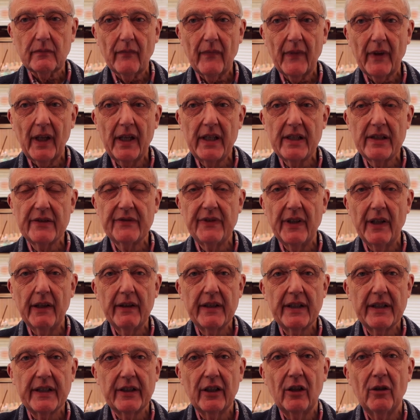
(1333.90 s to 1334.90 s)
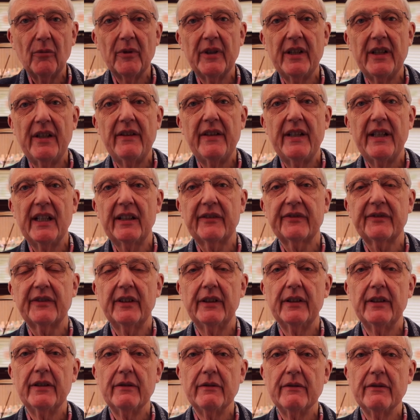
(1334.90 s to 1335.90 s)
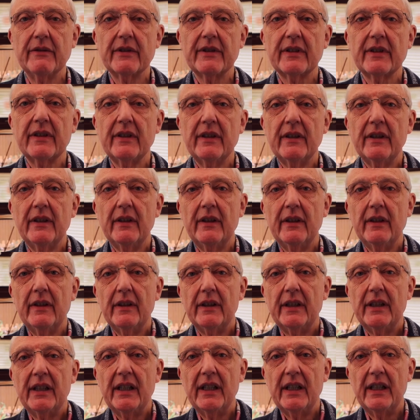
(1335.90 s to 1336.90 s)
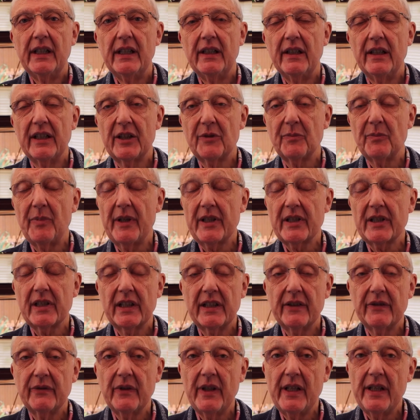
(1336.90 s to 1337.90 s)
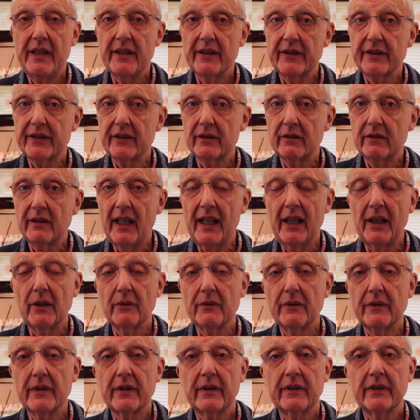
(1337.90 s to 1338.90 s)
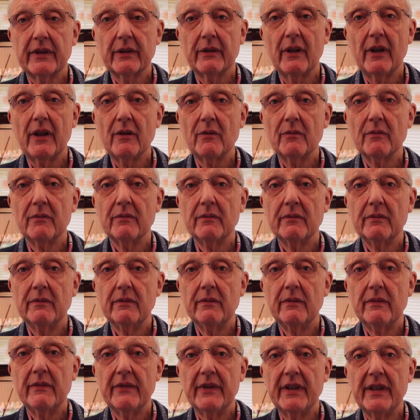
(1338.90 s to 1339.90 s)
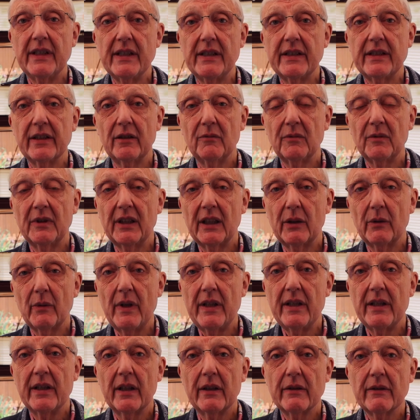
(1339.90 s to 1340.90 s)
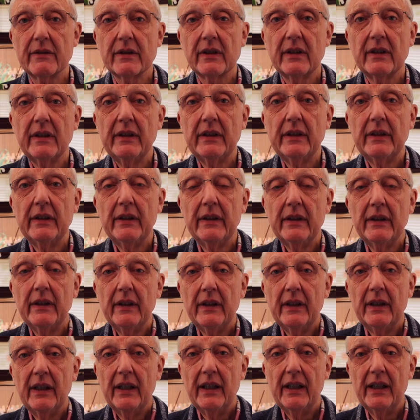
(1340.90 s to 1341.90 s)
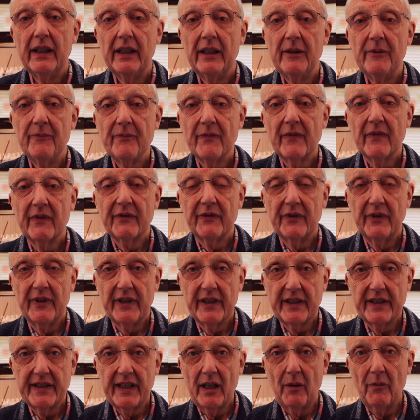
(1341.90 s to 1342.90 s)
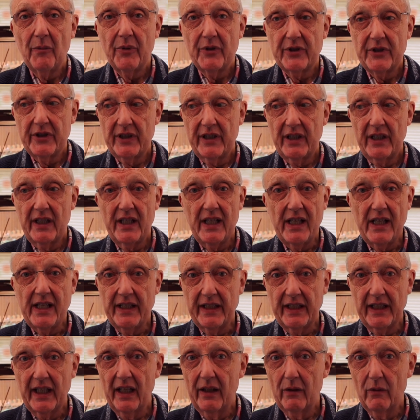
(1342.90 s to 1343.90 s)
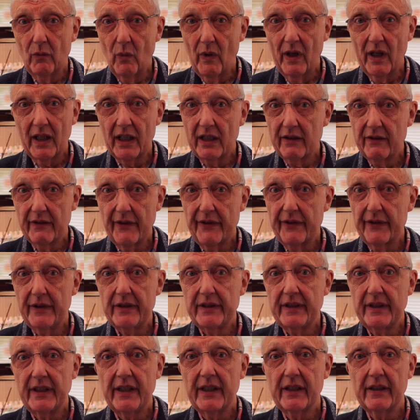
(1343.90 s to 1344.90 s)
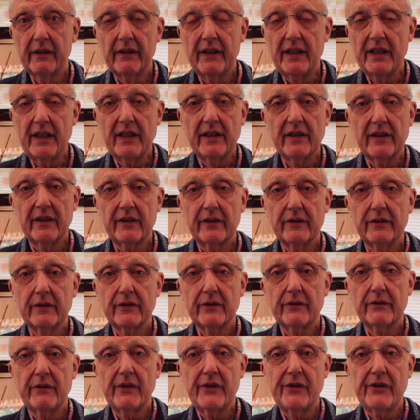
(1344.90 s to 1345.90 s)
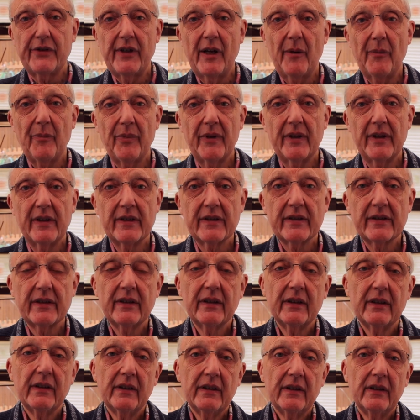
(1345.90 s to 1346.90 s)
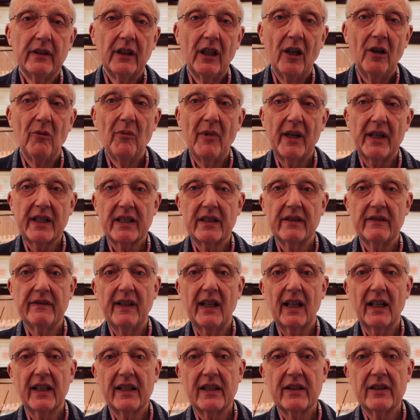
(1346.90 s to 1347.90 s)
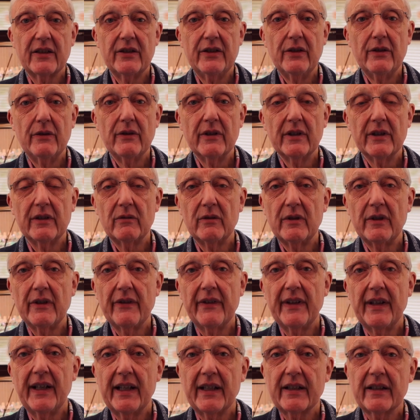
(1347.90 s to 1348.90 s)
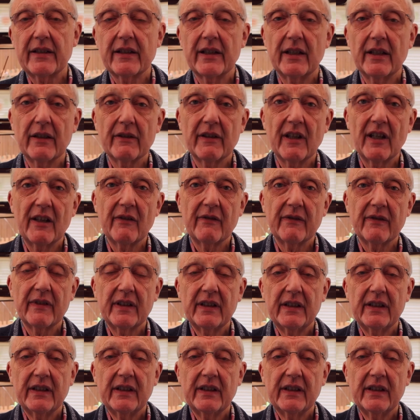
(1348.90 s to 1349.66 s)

it's very common in the afternoons, especially if we're not around to open the top light windows, for the temperatures in here to get well over 30 degrees. And of course Restrepias and Masdevallias do not want that, so they've